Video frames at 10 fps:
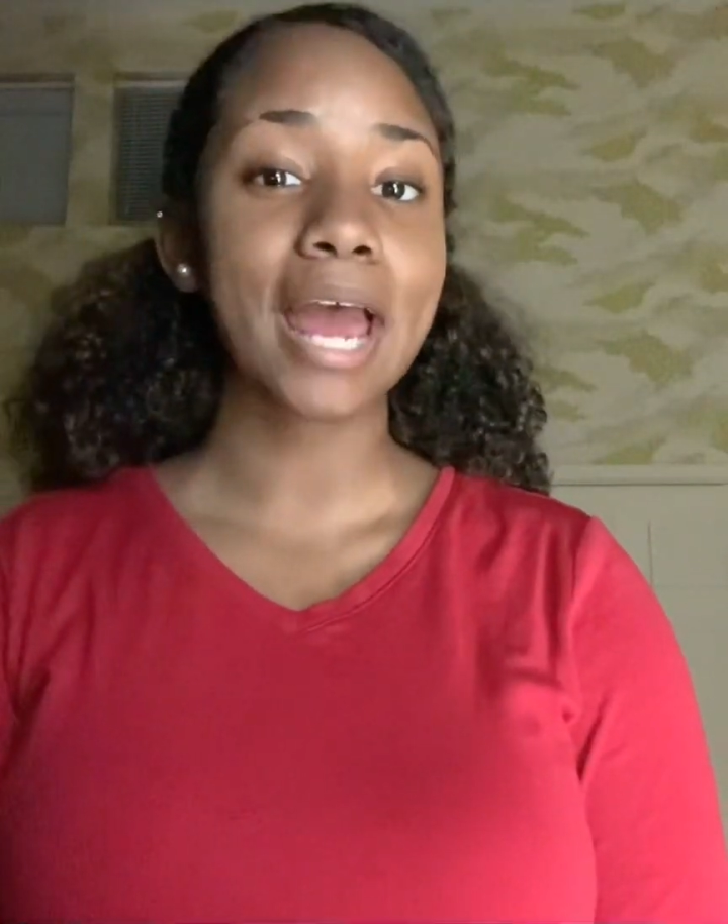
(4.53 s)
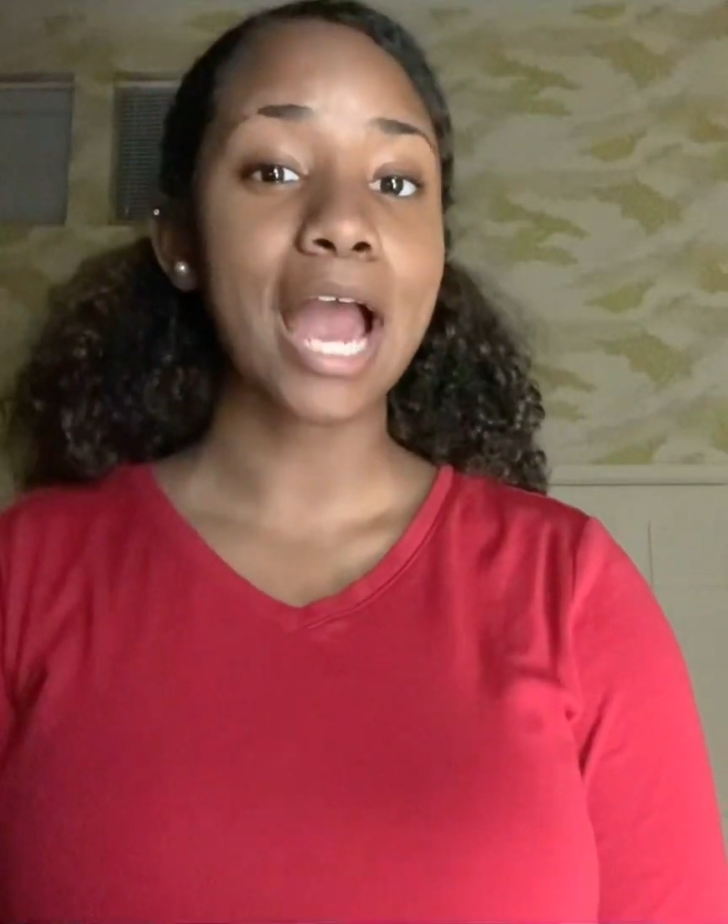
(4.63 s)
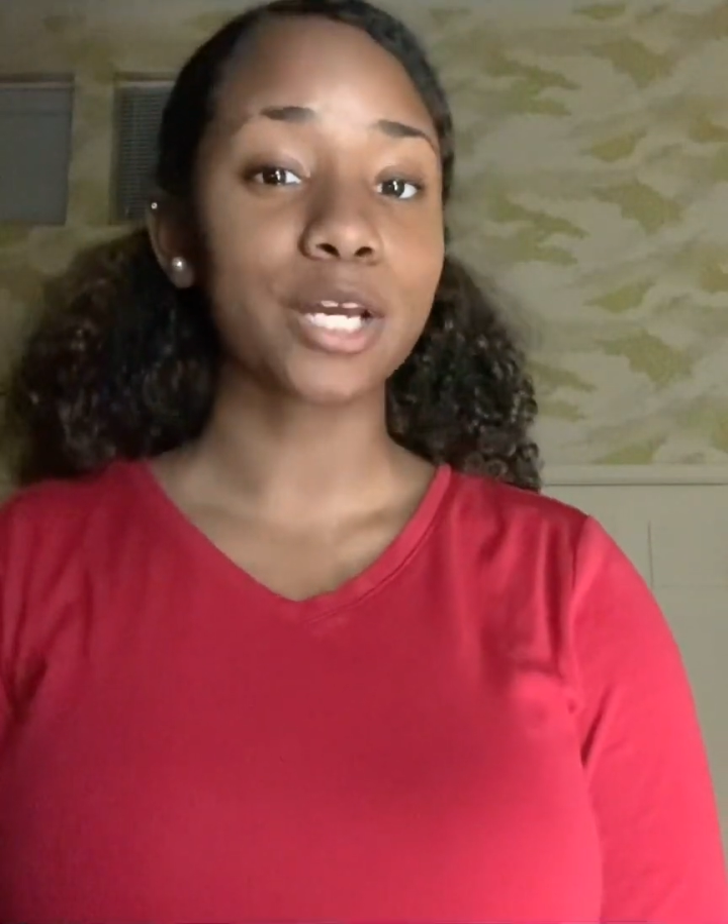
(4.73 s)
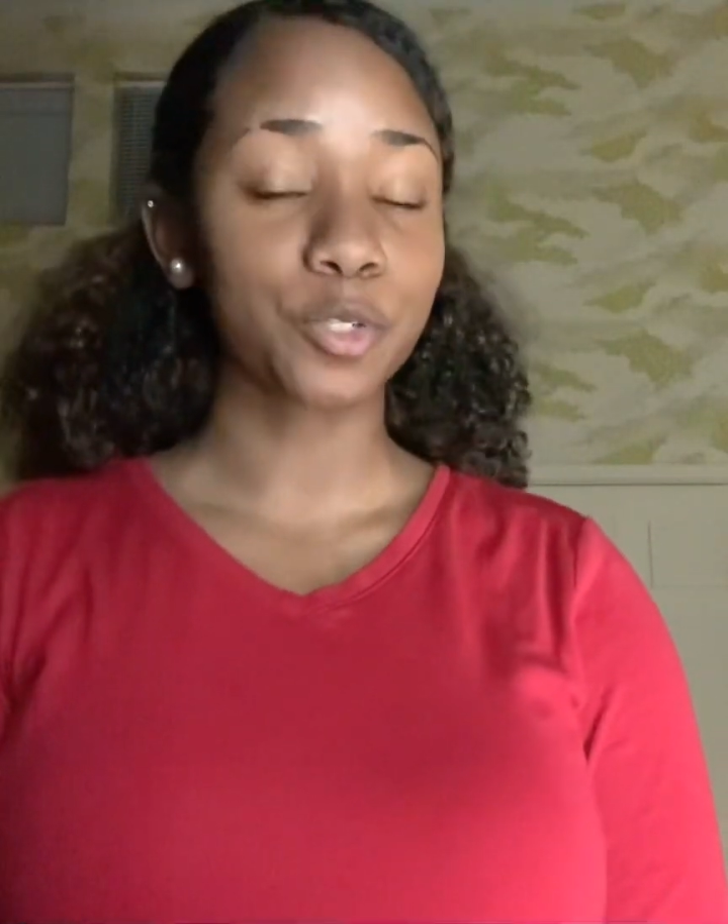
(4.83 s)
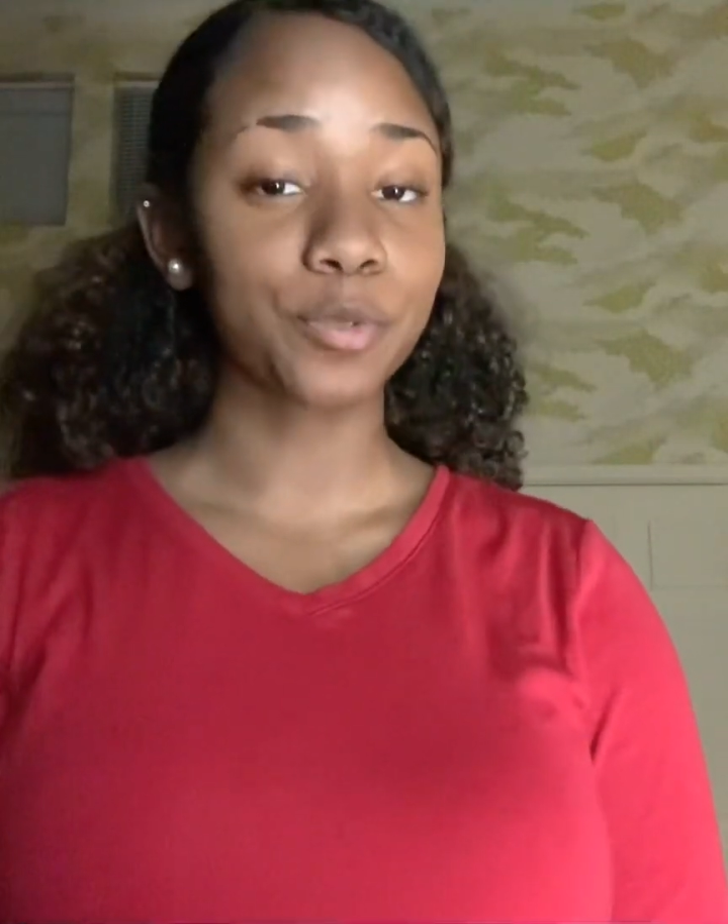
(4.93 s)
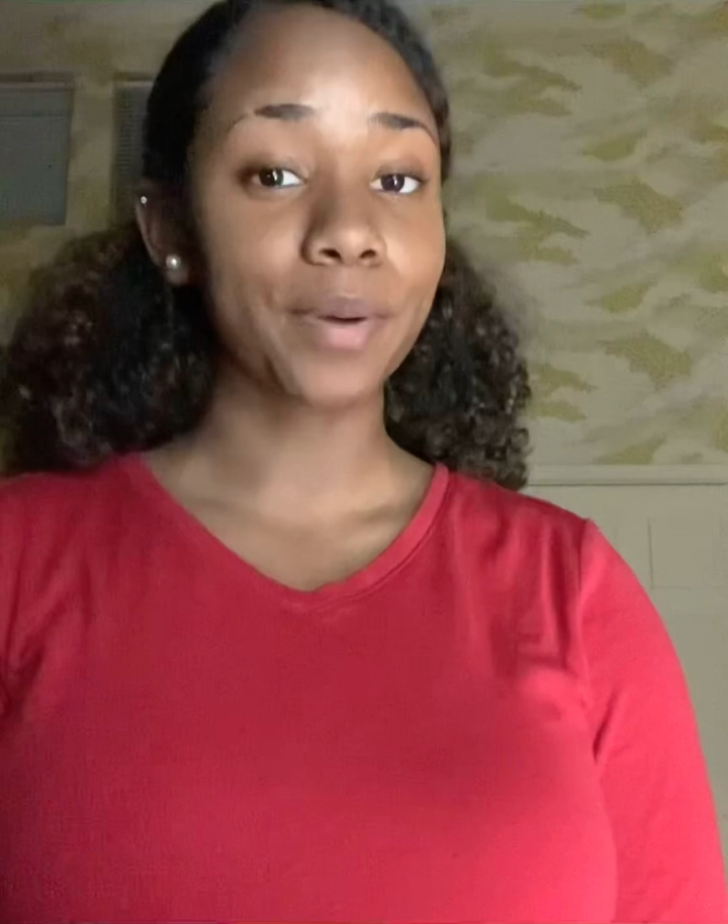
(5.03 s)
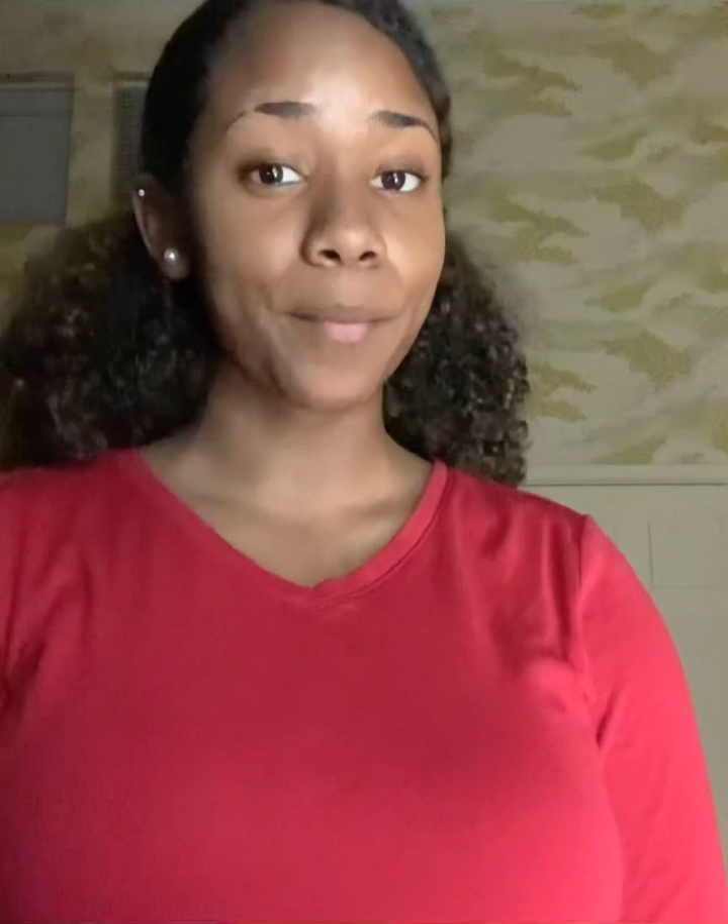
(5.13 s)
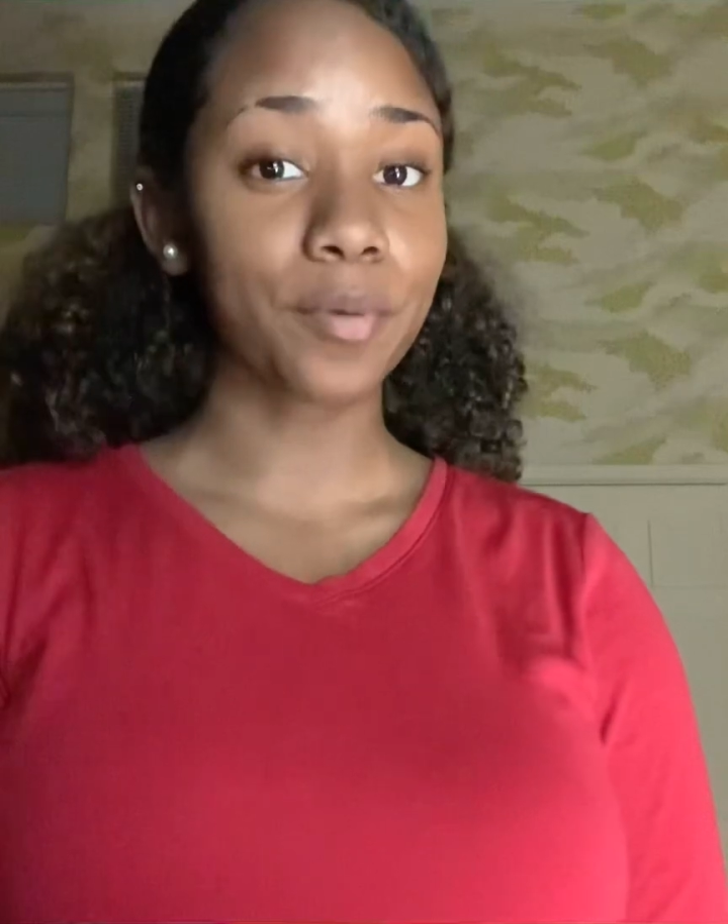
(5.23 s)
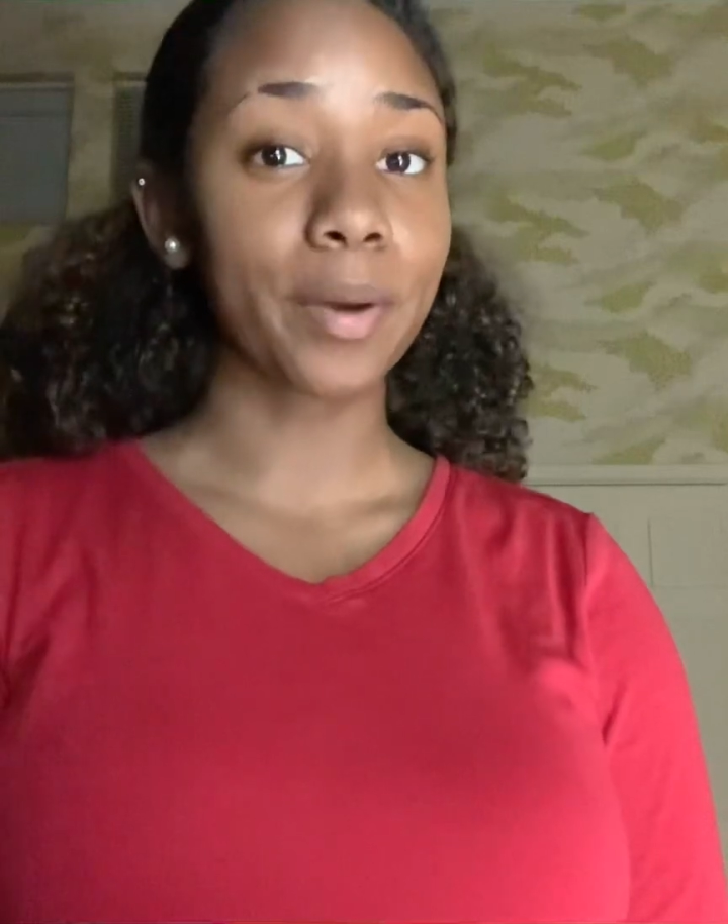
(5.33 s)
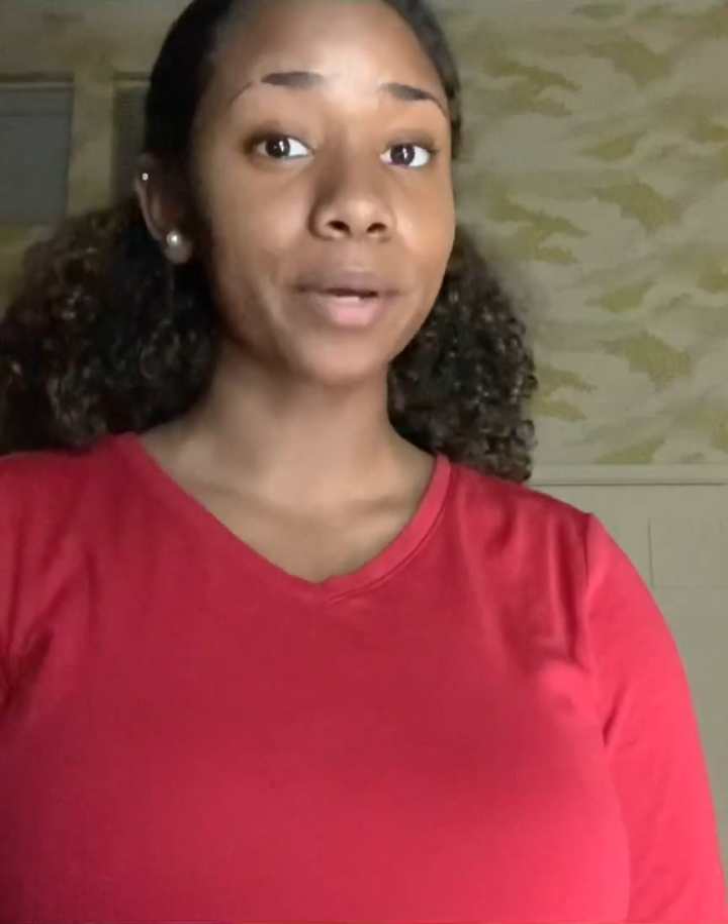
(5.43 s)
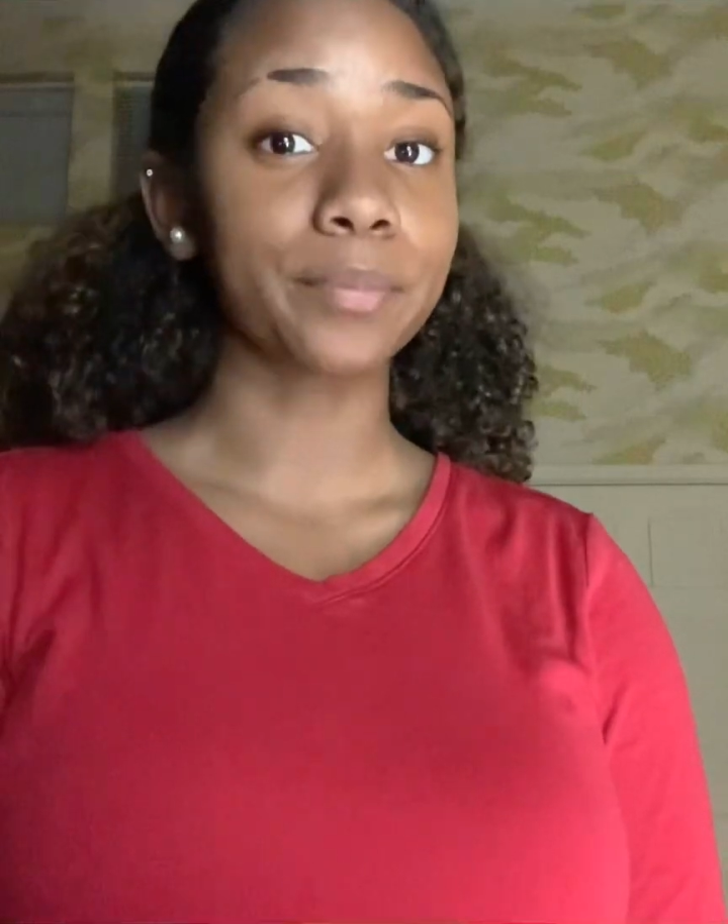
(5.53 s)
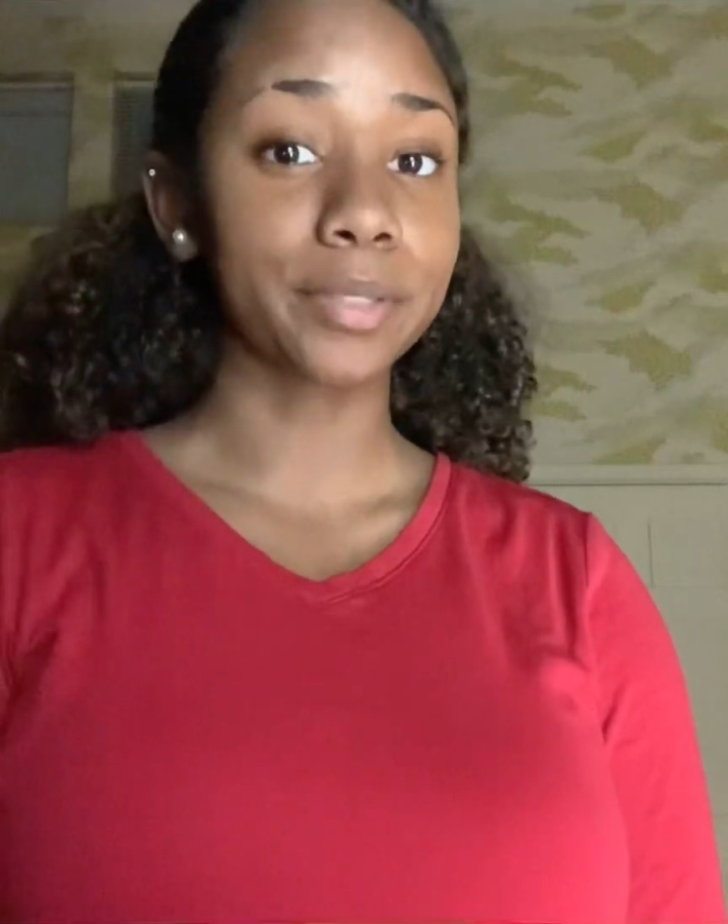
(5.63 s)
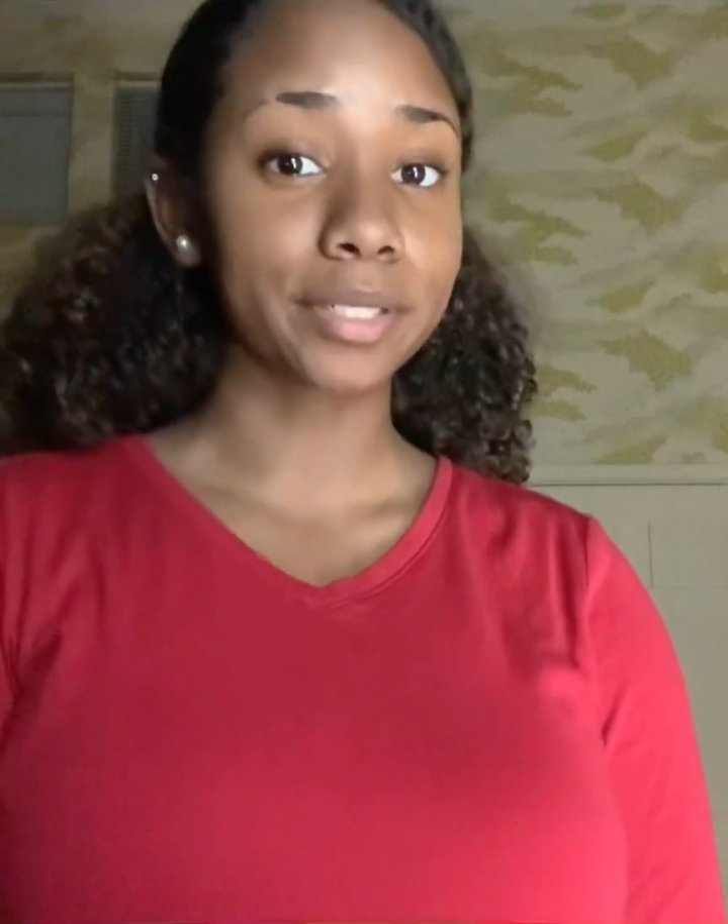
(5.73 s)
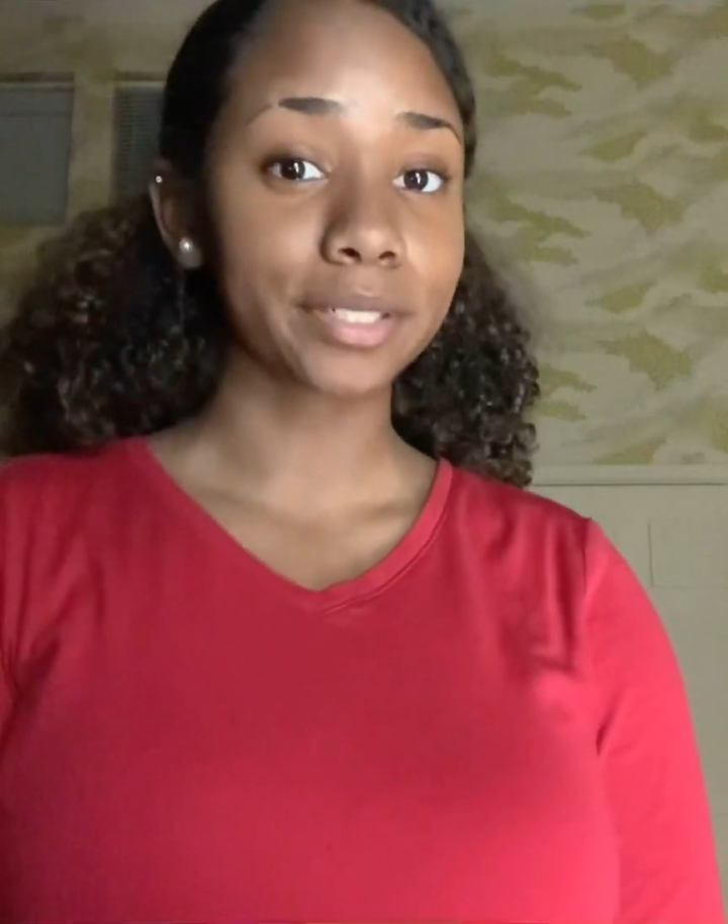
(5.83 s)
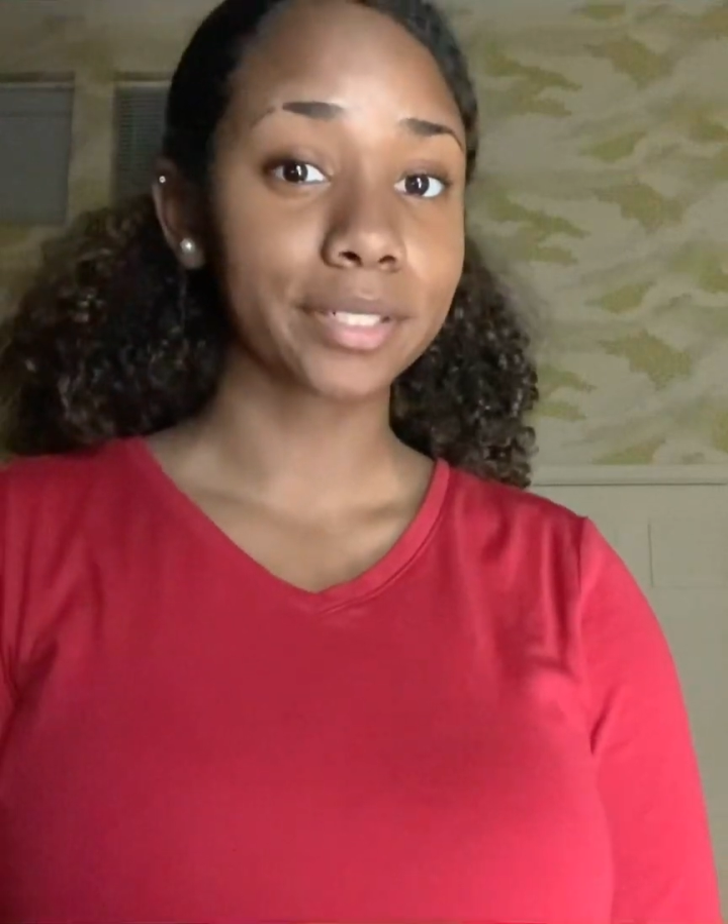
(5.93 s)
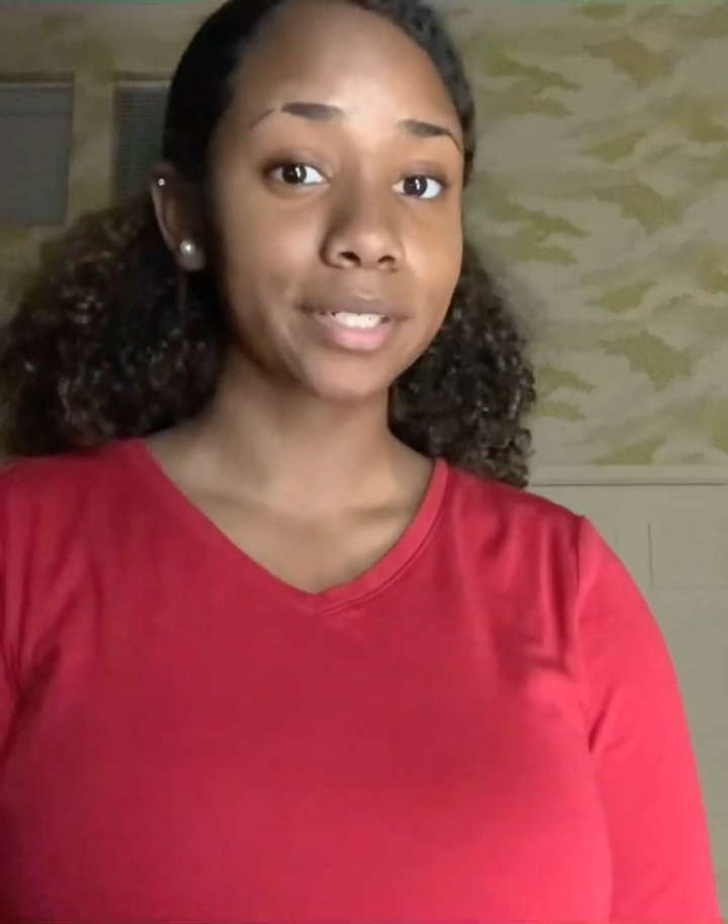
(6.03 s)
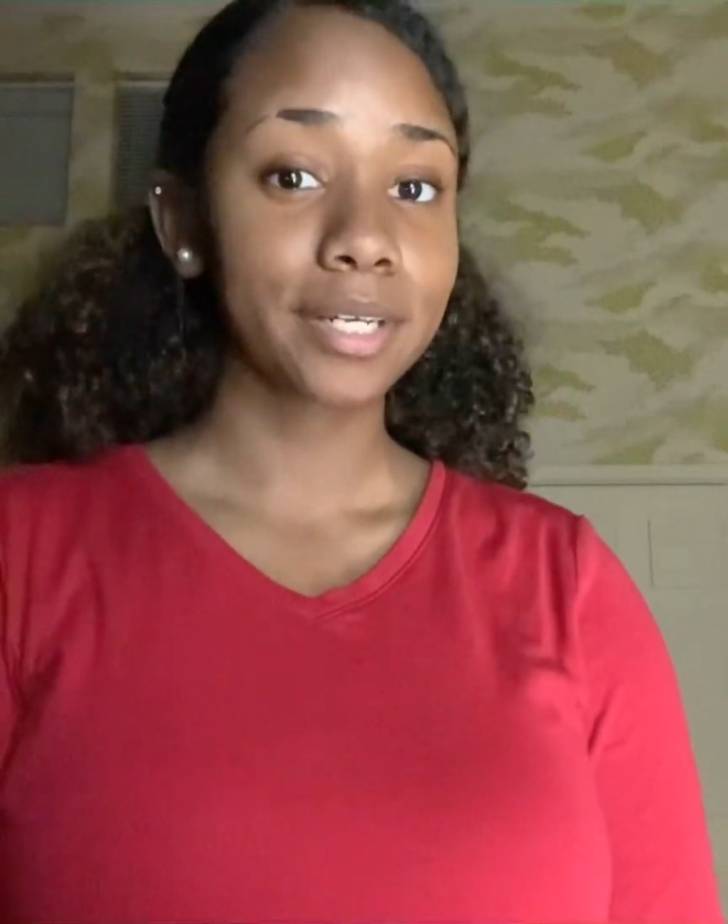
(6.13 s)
actual paperback book?